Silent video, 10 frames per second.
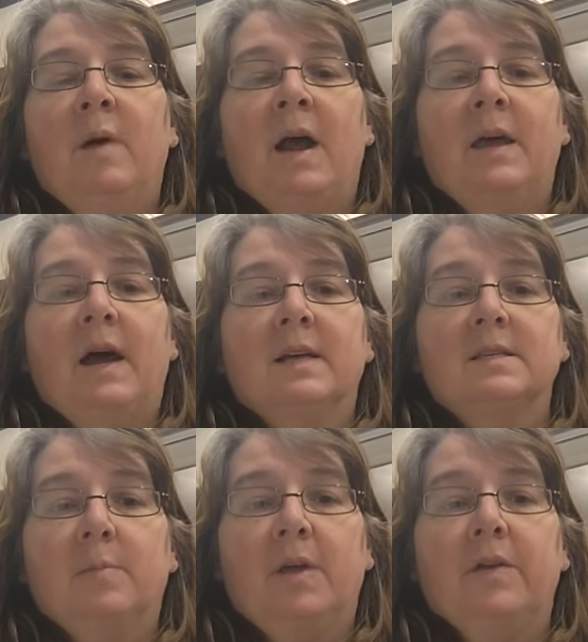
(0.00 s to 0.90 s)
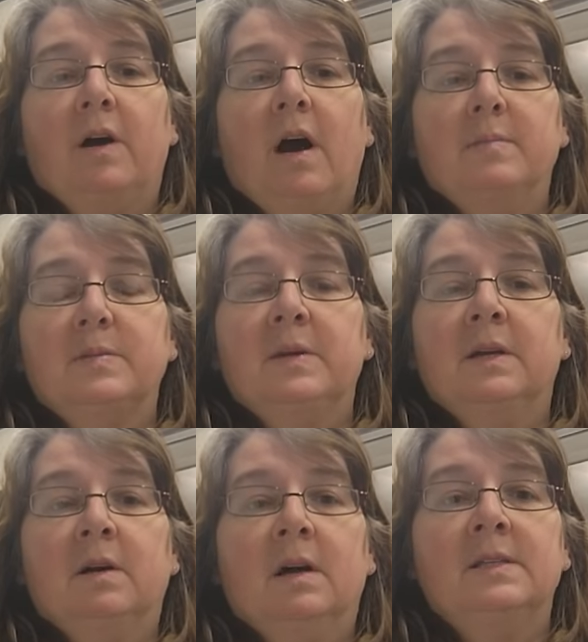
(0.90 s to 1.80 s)
I had asked about the cops
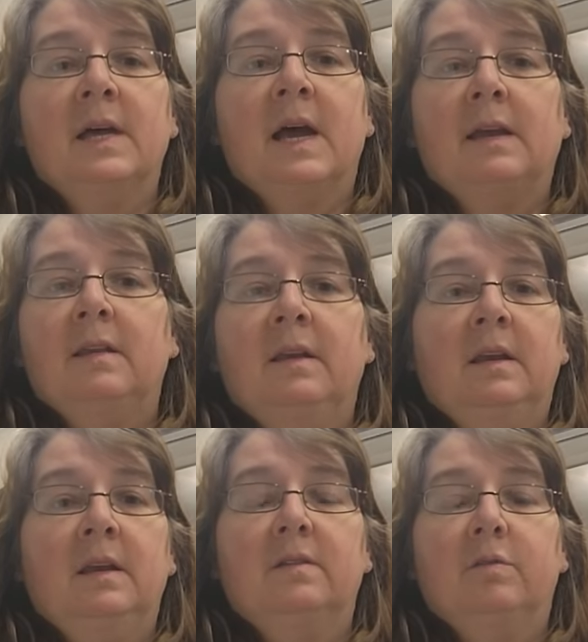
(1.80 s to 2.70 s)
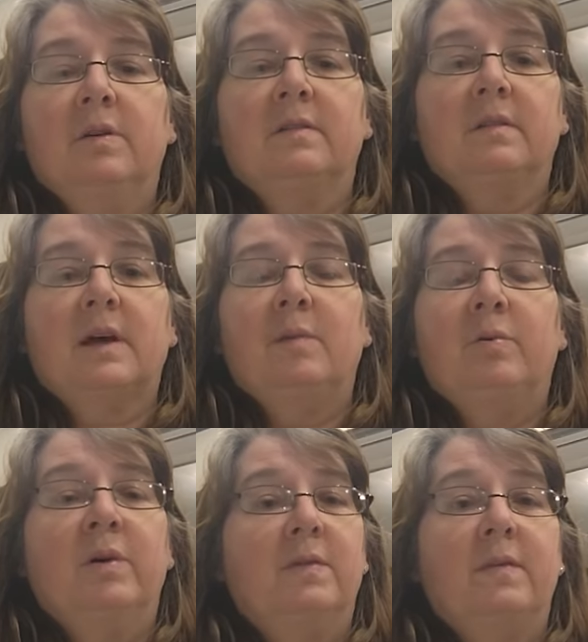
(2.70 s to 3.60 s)
being contacted, and he had told us at that
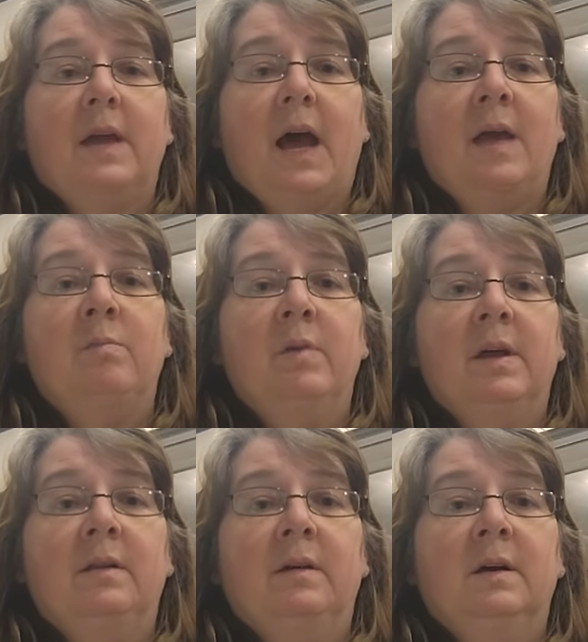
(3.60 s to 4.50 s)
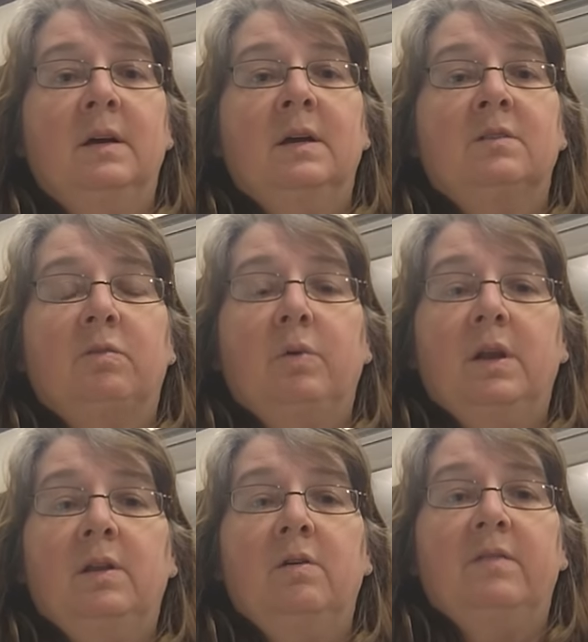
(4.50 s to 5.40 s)
point that they hadn't been. So we
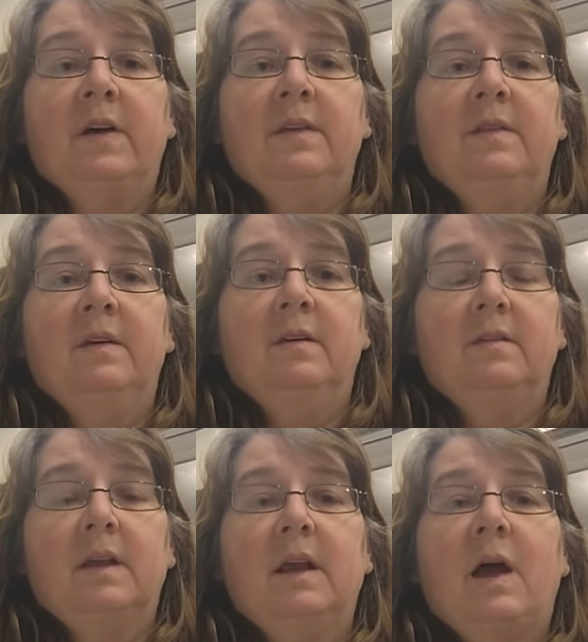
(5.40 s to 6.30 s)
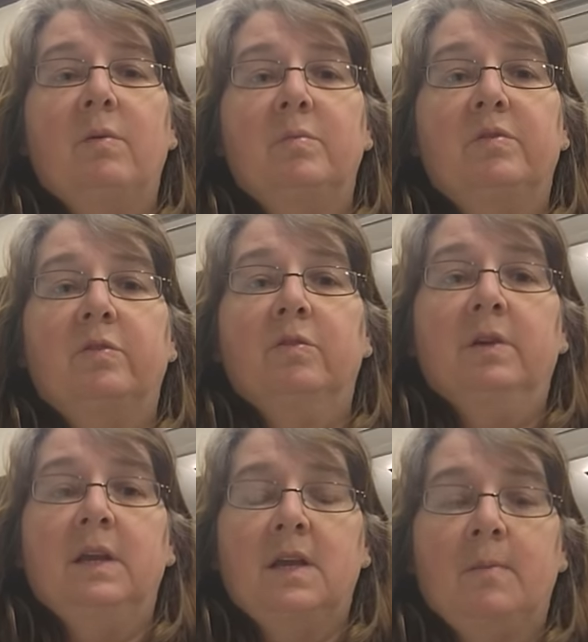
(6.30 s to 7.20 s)
had notified the state highway patrol,
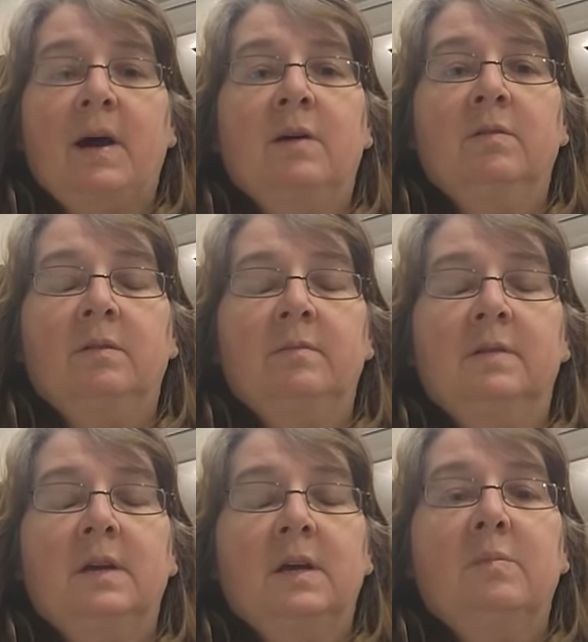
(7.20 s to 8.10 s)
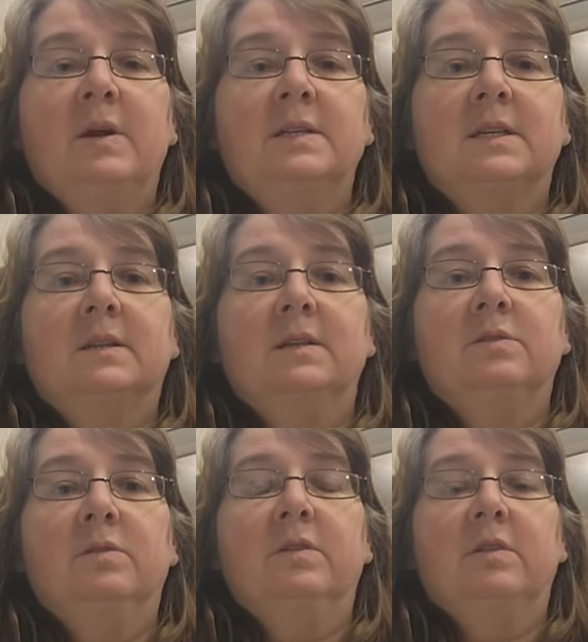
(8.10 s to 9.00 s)
and he came out basically
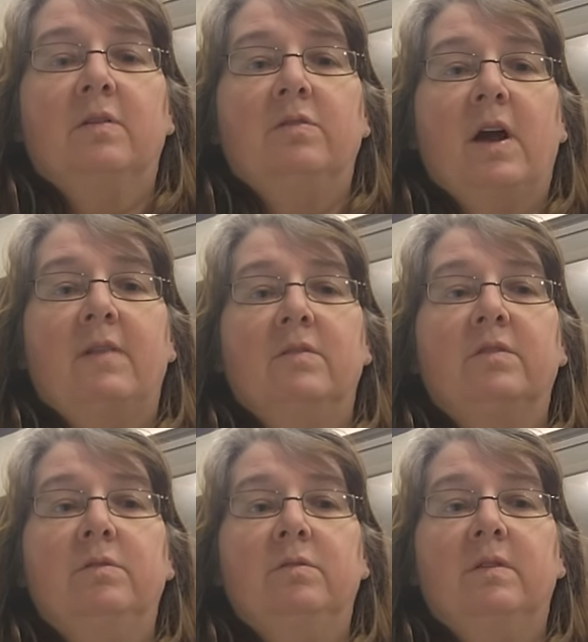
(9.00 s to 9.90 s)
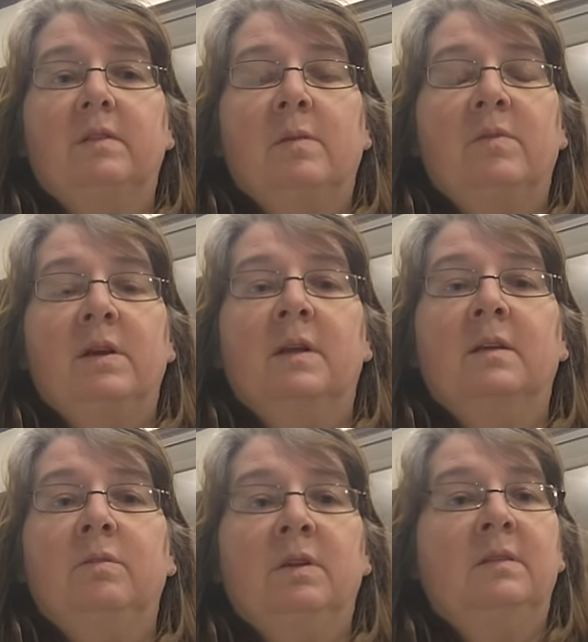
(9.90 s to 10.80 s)
told the tow driver too the same
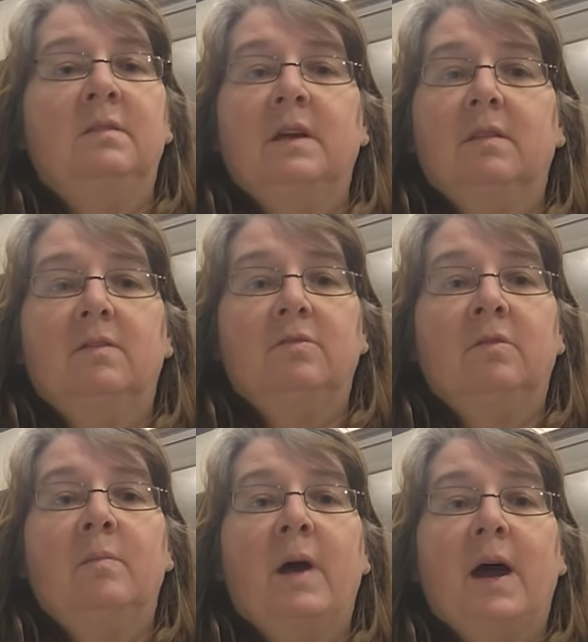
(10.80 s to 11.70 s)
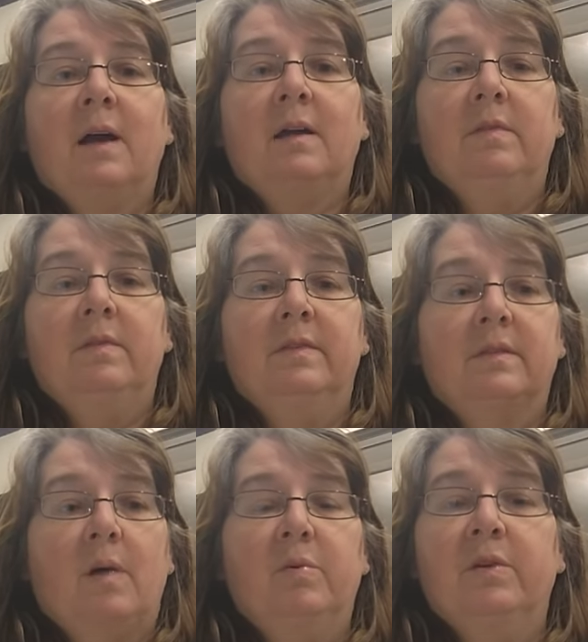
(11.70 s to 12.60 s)
thing. You need to take this unit back.
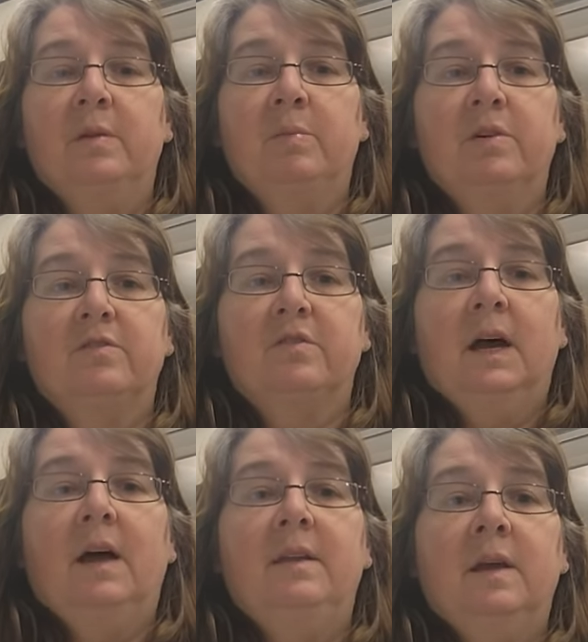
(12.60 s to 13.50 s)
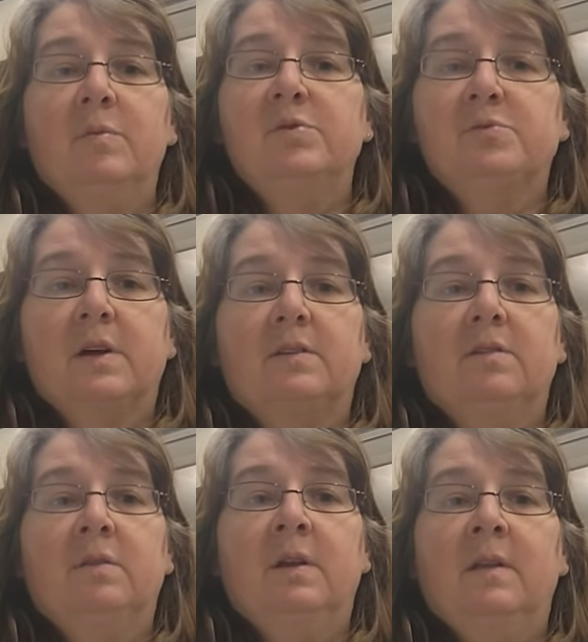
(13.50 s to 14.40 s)
This couple didn't purchase a damaged wrecked
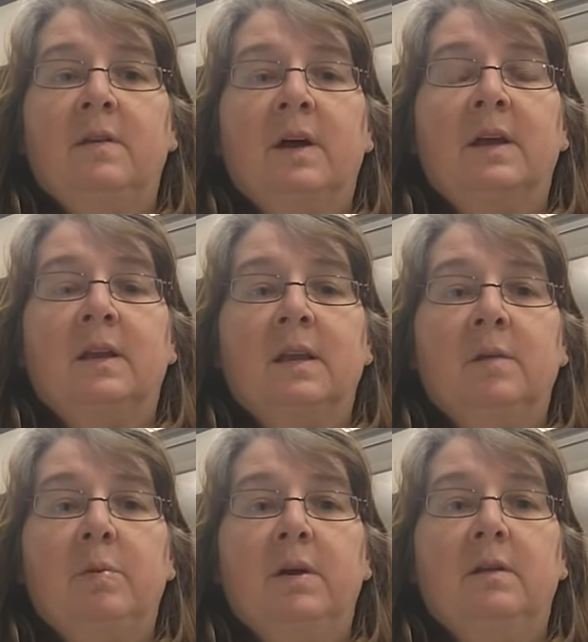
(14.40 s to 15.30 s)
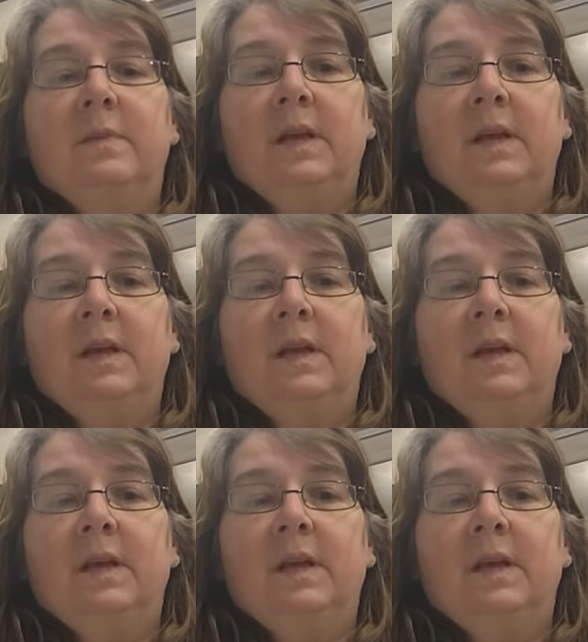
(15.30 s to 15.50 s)
unit and they're not going to keep it.